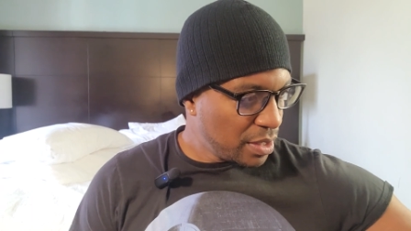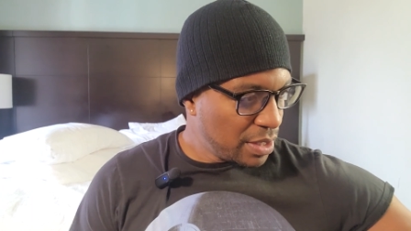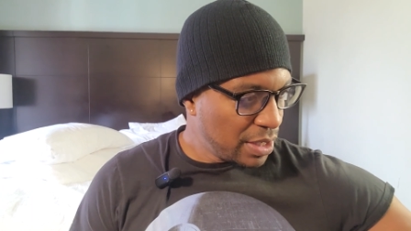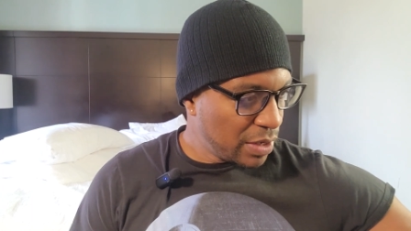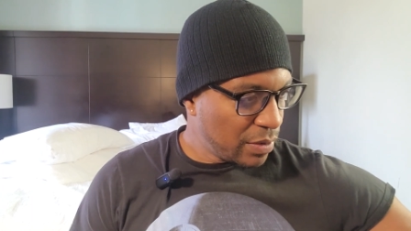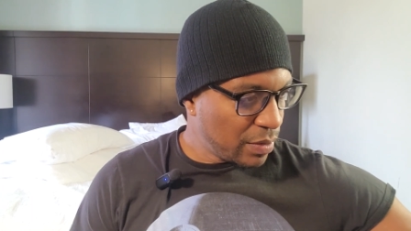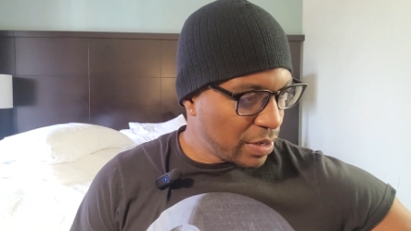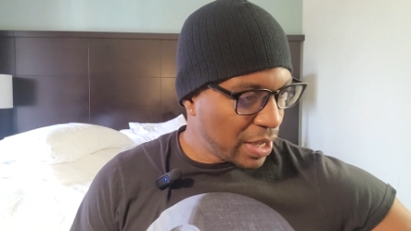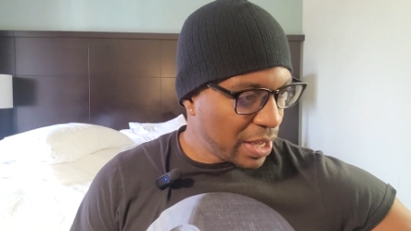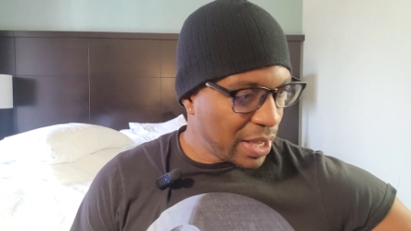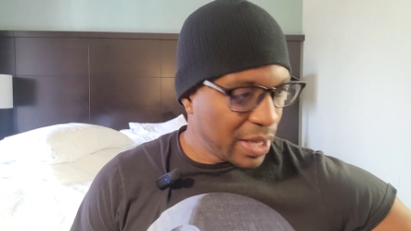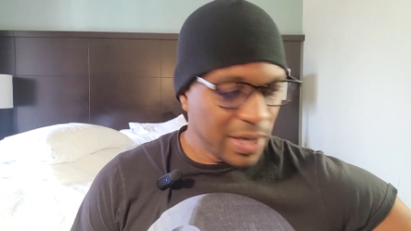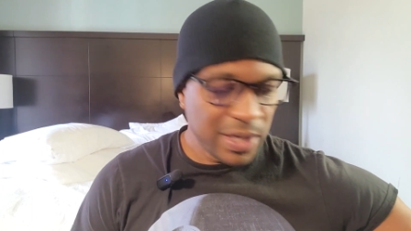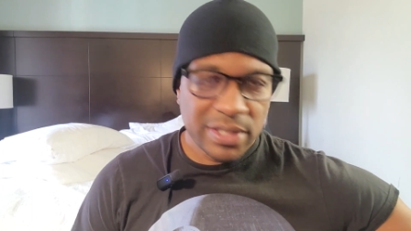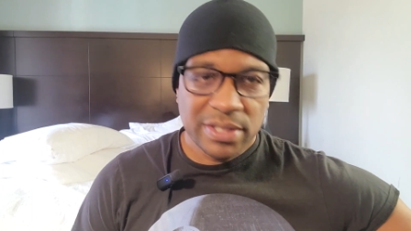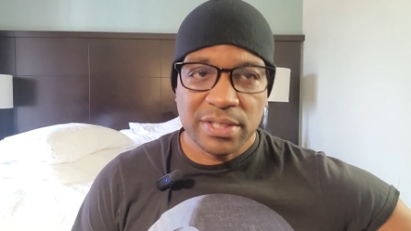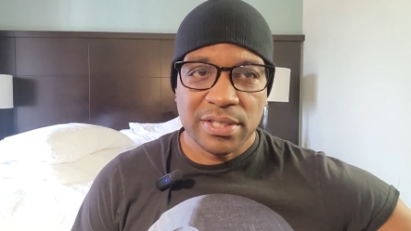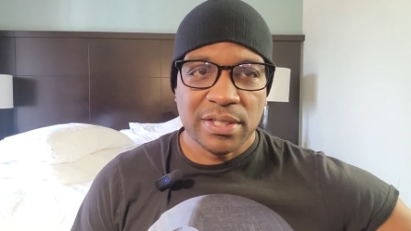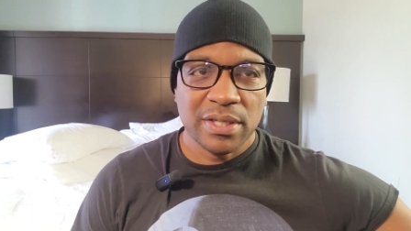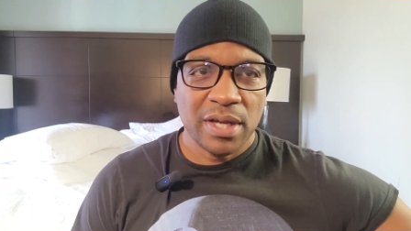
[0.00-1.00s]
Now,
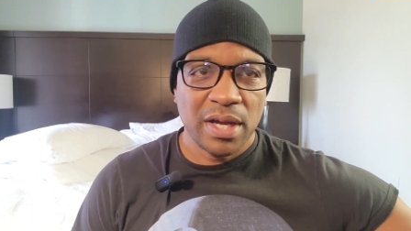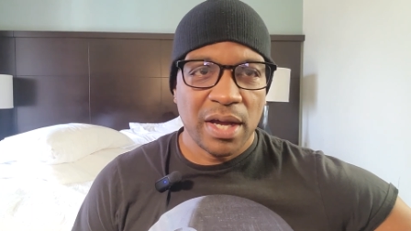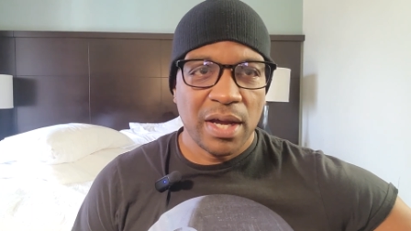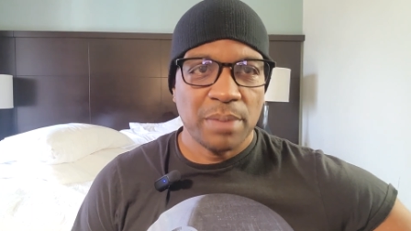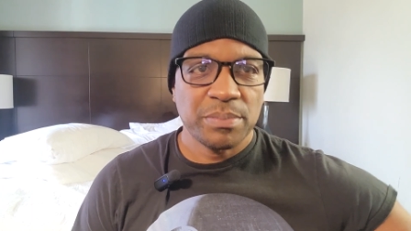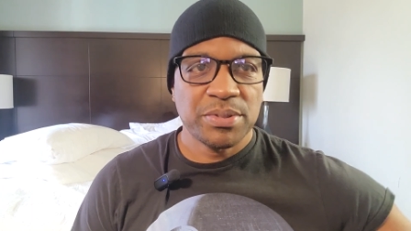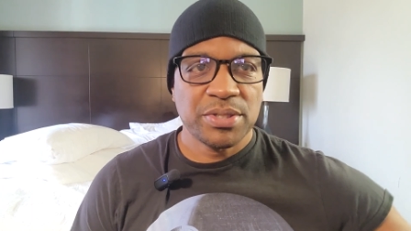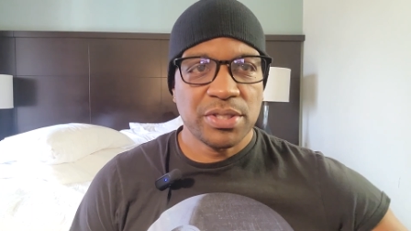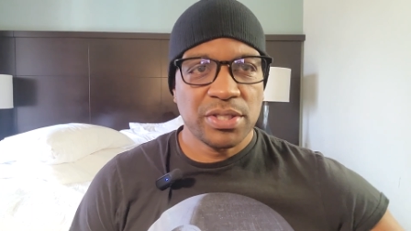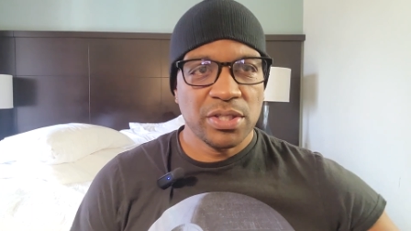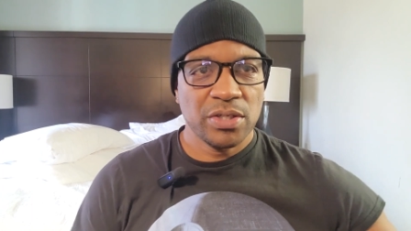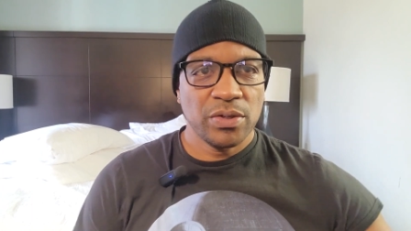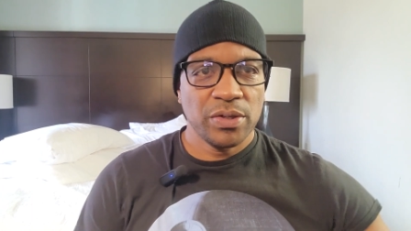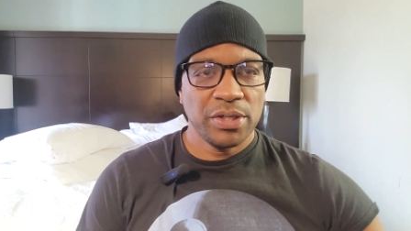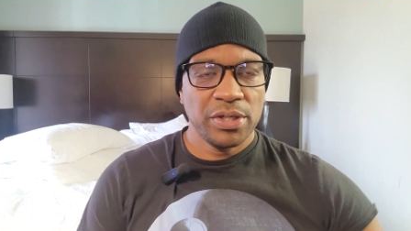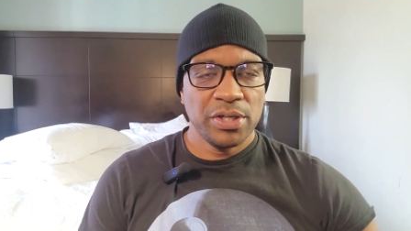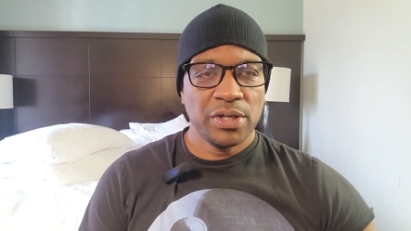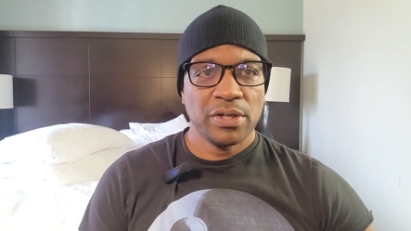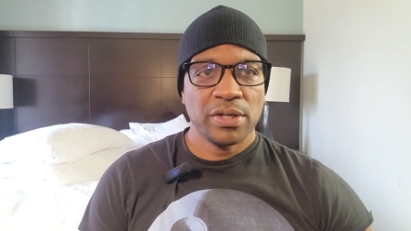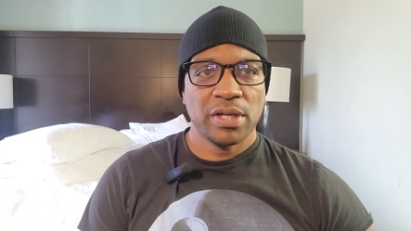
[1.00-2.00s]
guys, uh, I'm
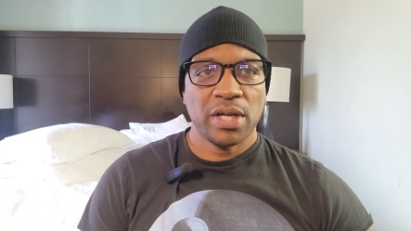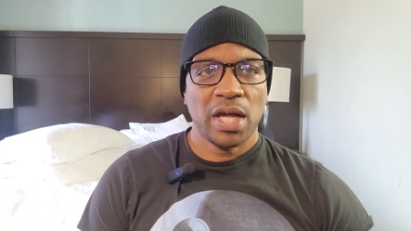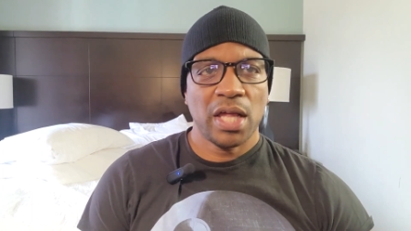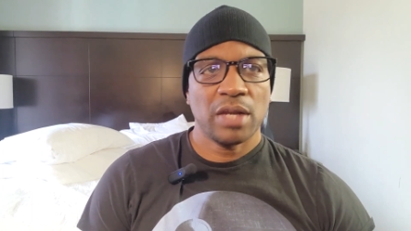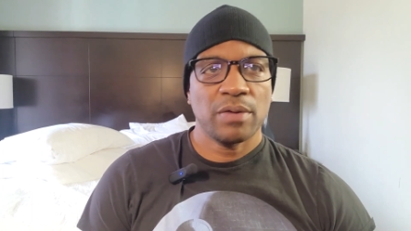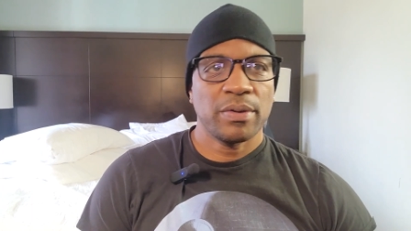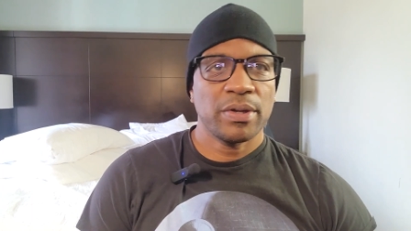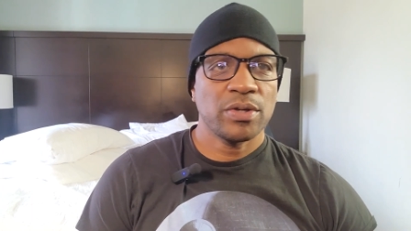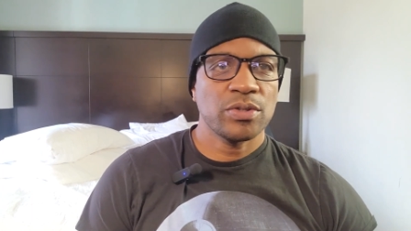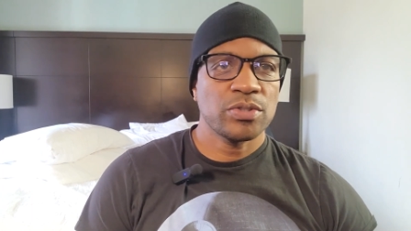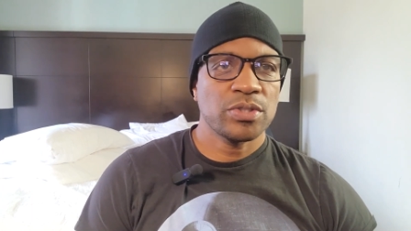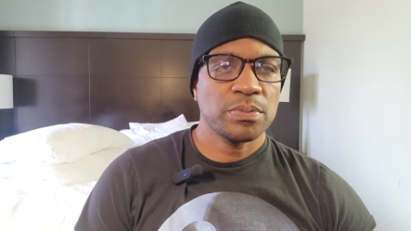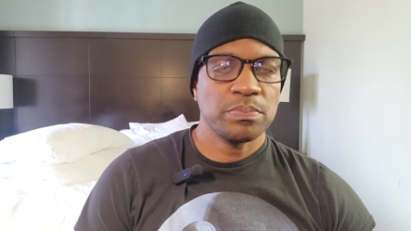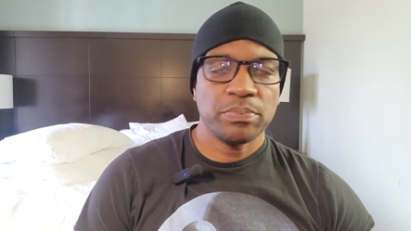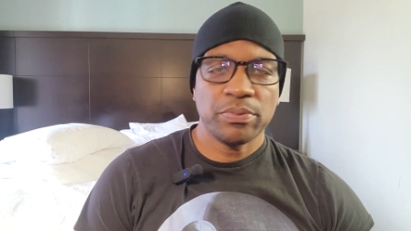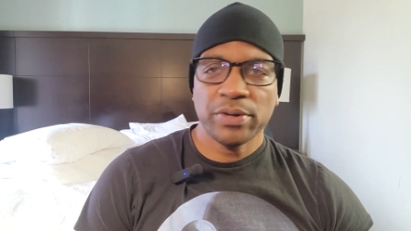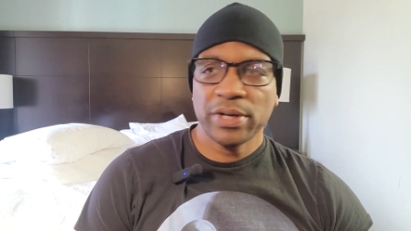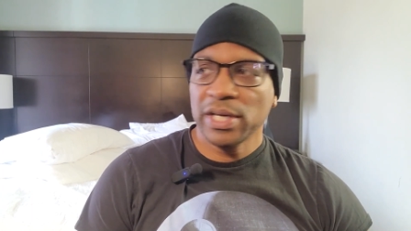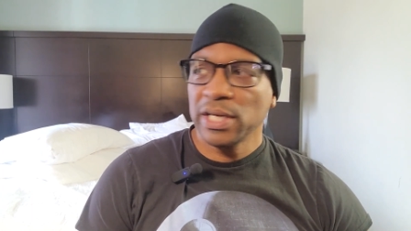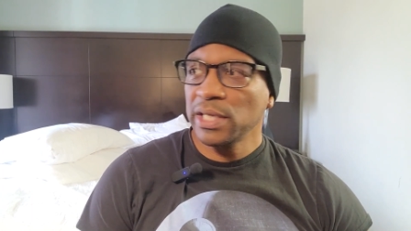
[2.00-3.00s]
still here in Colorado
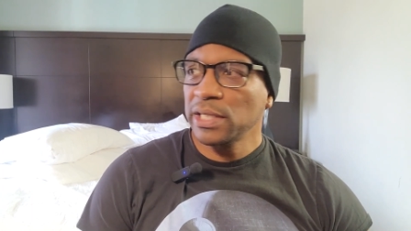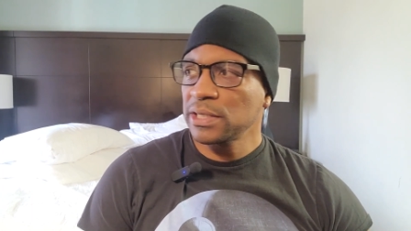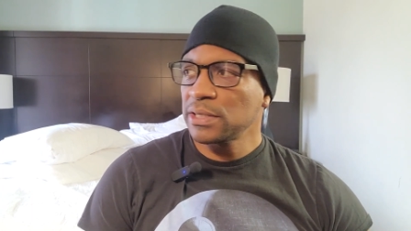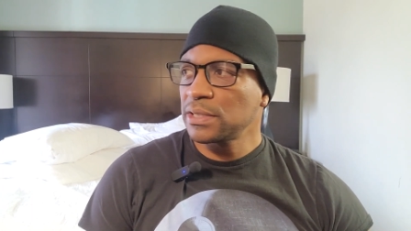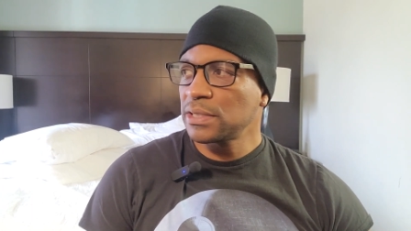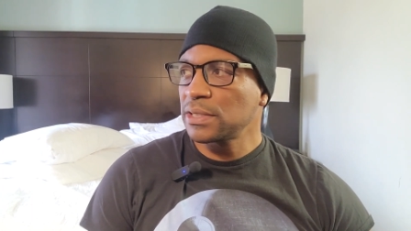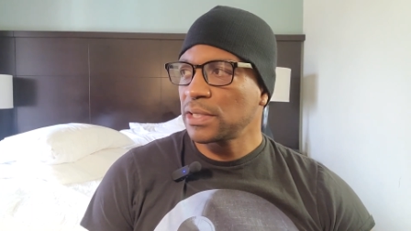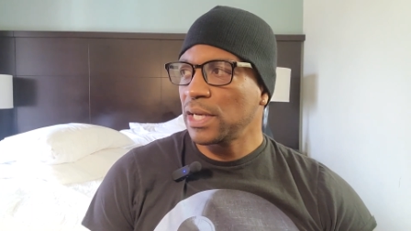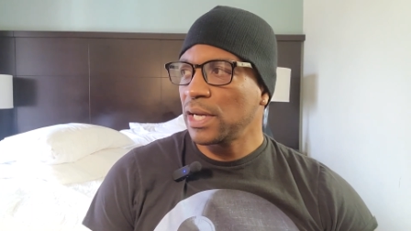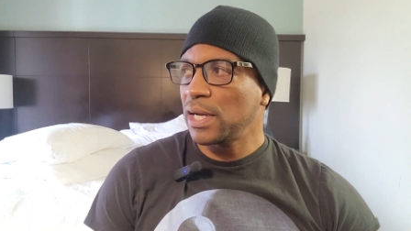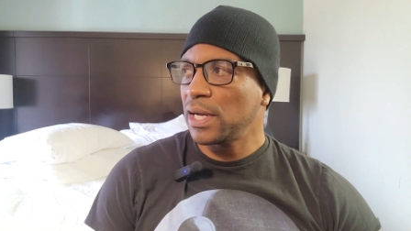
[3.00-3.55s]
Springs.